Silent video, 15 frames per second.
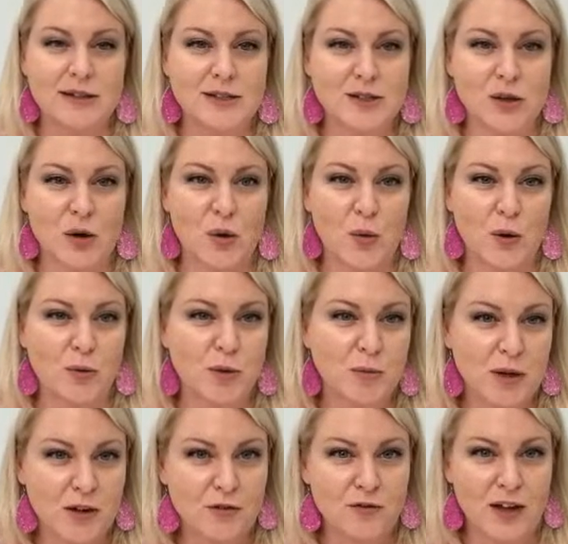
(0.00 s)
So it would
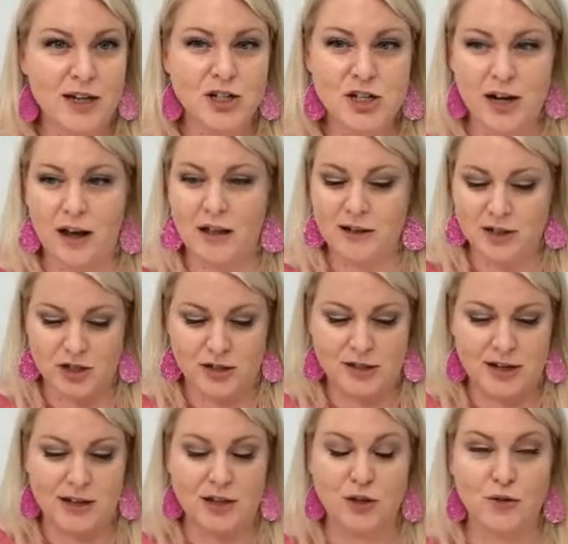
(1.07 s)
be a fun challenge
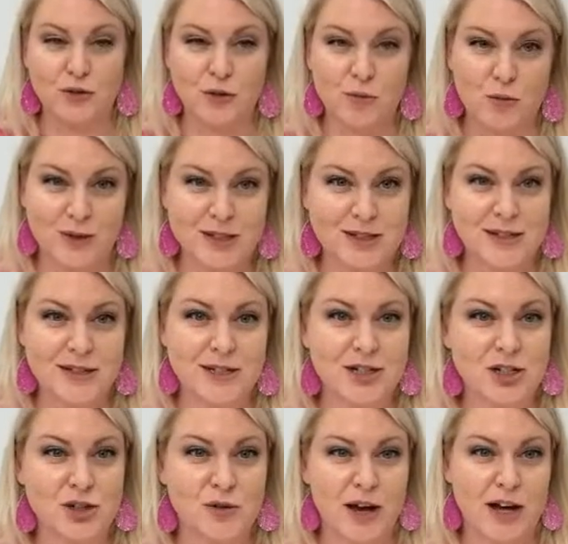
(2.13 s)
inside the group once I
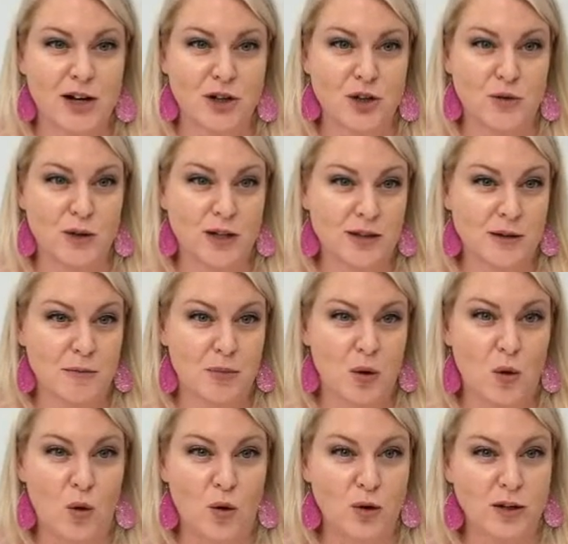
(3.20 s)
teach you how to do it the
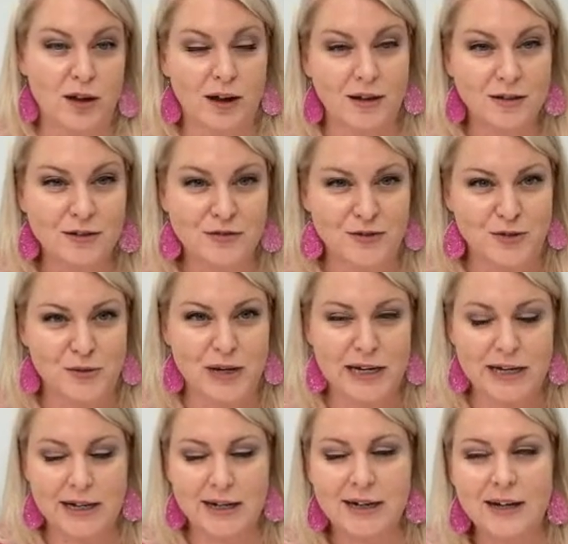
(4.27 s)
bold, colorful
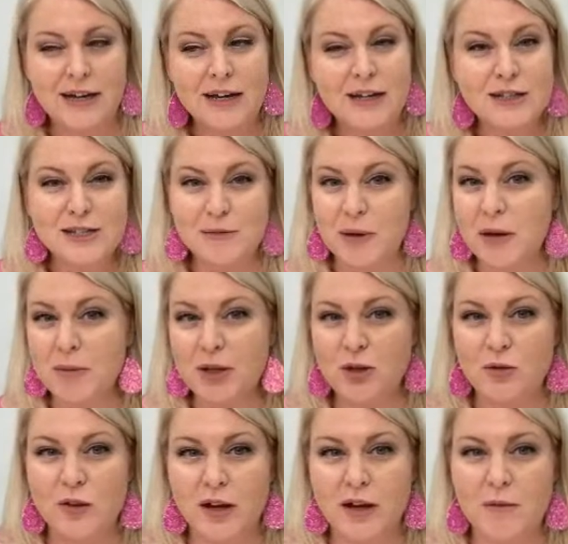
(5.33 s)
way, to maybe
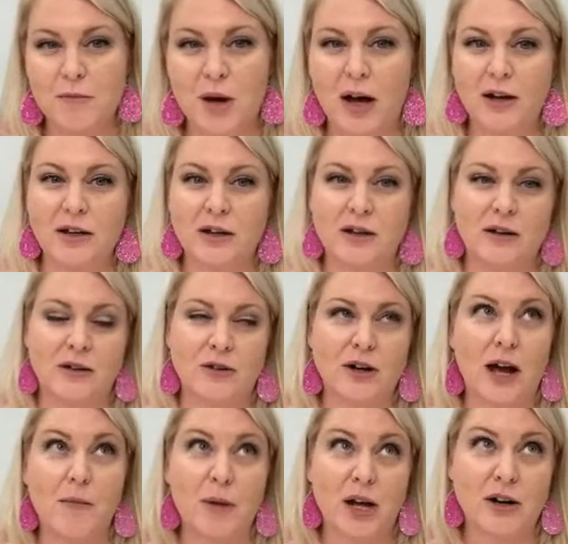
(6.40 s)
do like a
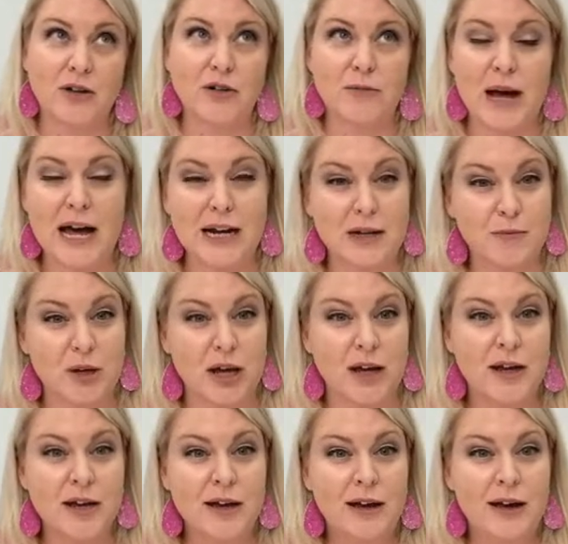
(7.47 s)
not monochromatic, but
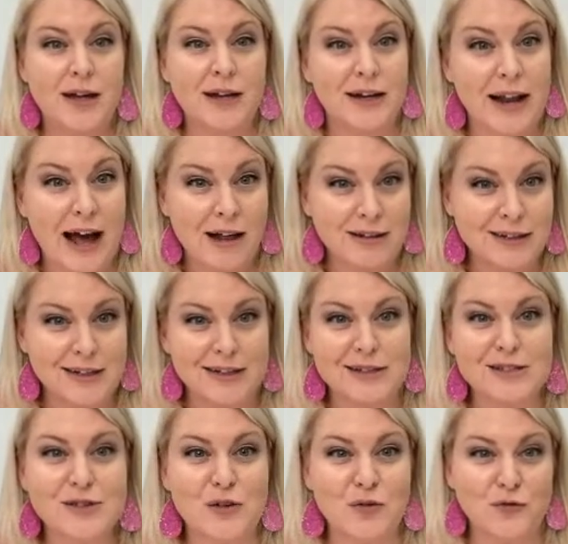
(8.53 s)
an
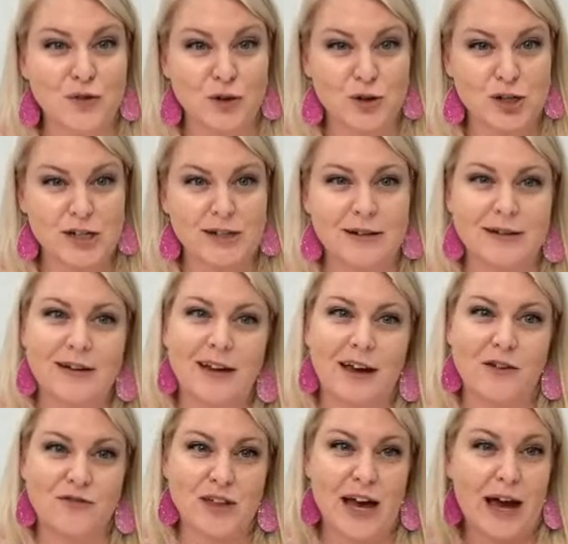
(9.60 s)
analogous version
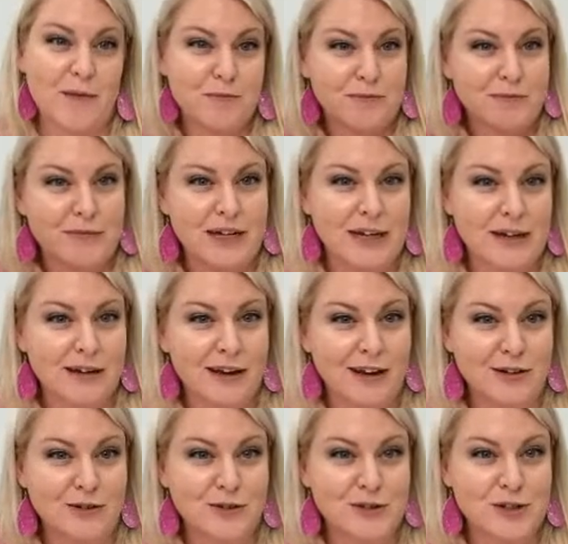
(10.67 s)
of that, meaning
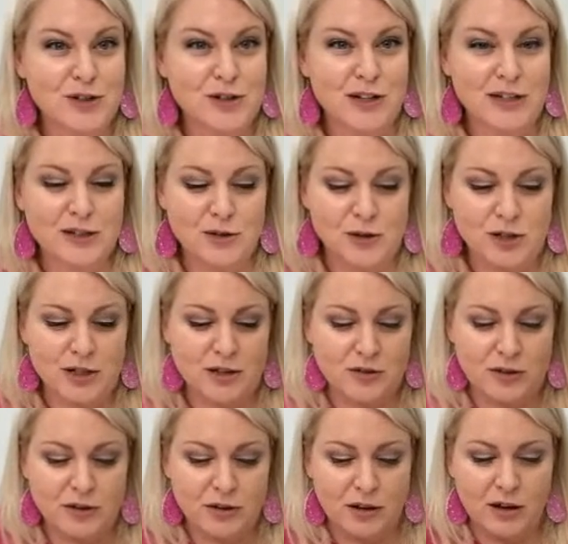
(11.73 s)
colors that are next to each other
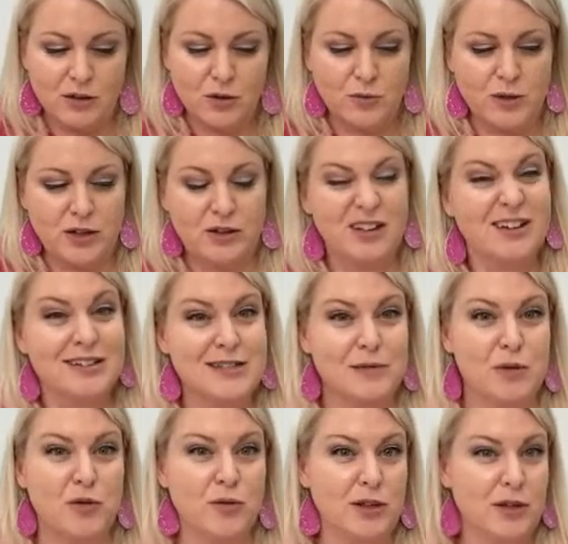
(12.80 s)
on the color wheel, because they'd
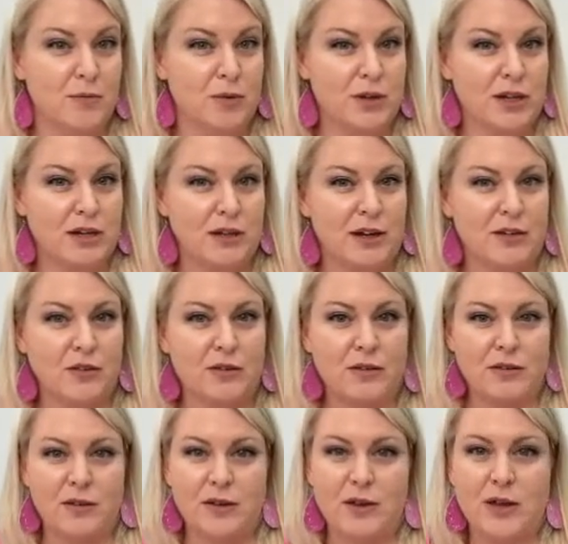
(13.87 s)
be really pretty together.
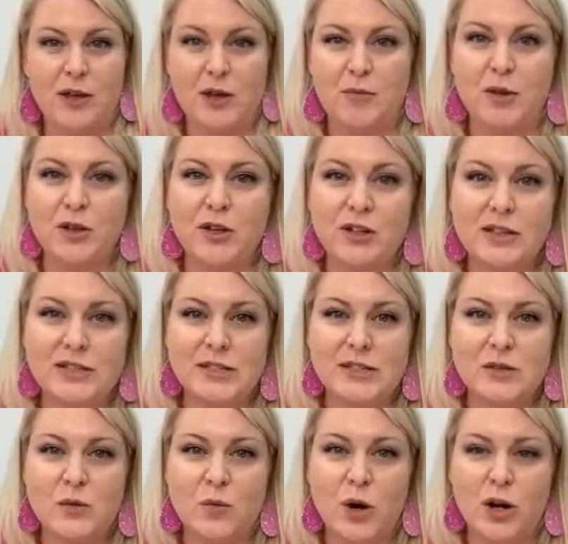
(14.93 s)
But look, this is
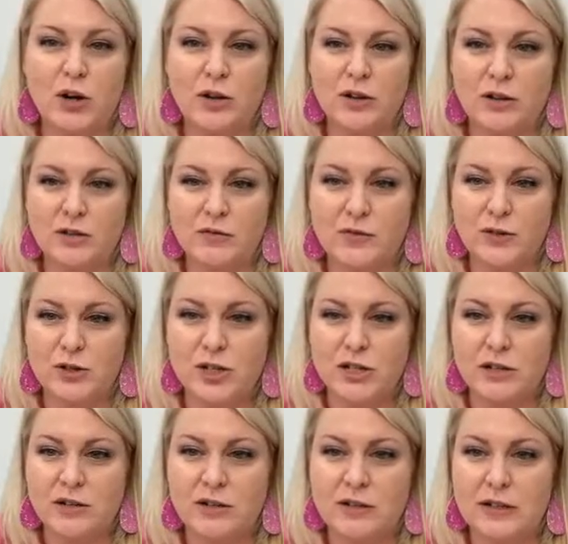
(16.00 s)
the watercolor
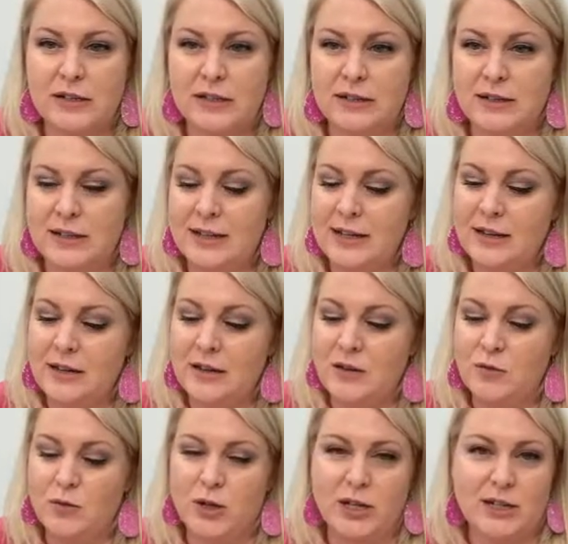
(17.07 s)
version.
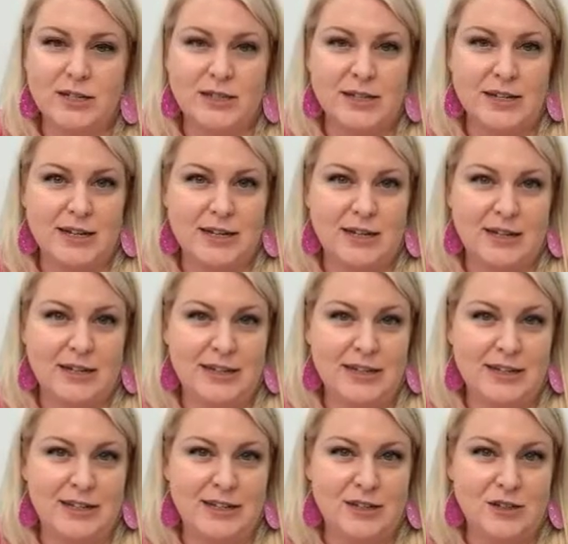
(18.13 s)
What do you guys think?
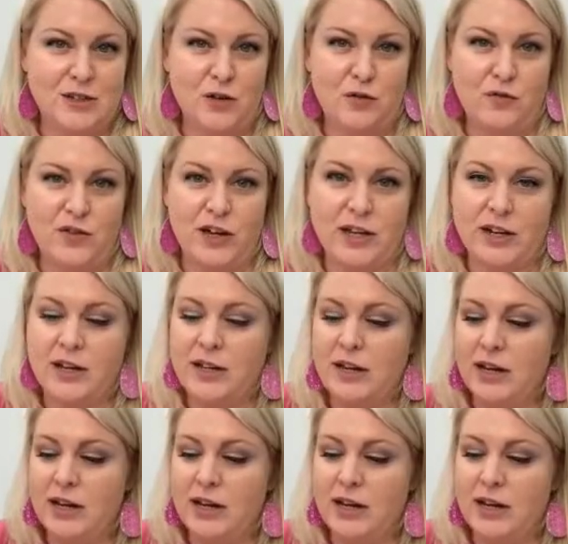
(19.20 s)
So fun.